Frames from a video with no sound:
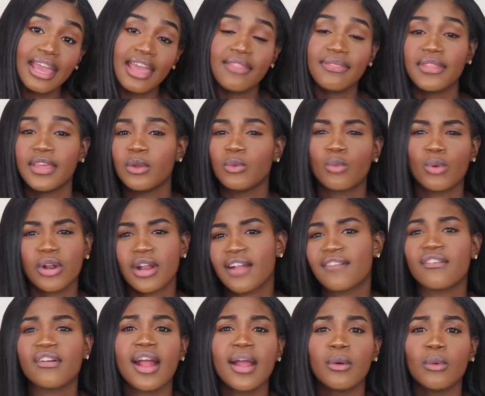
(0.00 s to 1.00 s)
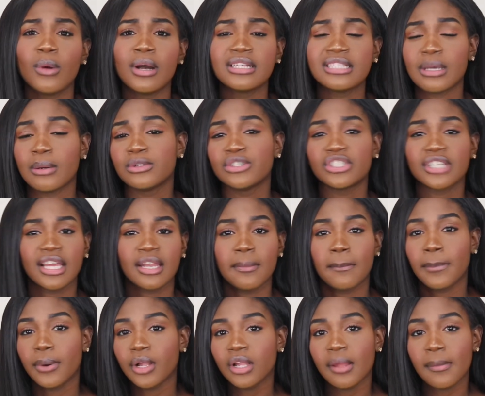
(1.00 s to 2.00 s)
and then wherever I would just kind of
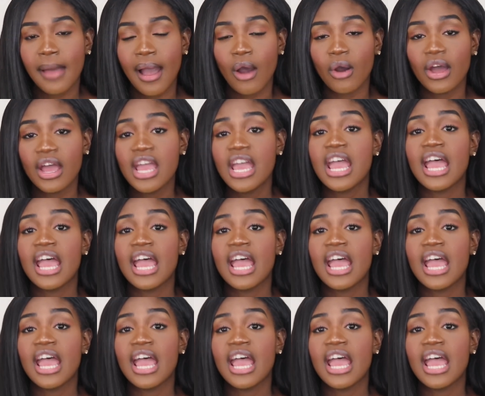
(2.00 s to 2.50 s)
pull them out